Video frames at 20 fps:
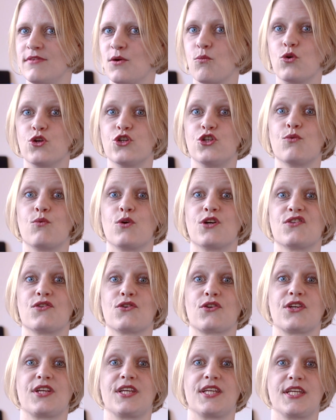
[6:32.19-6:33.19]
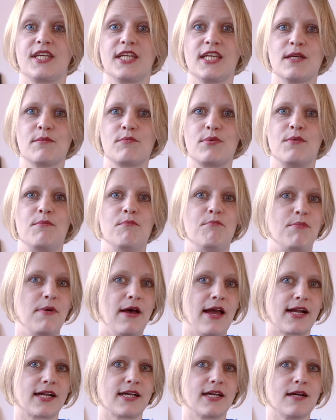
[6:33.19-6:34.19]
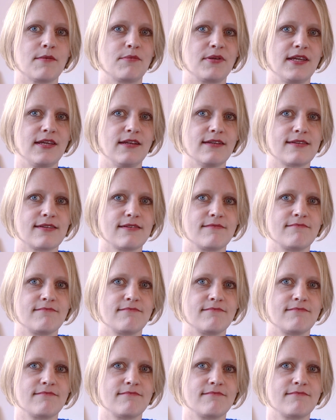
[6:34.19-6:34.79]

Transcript: Would you want to keep backup heat?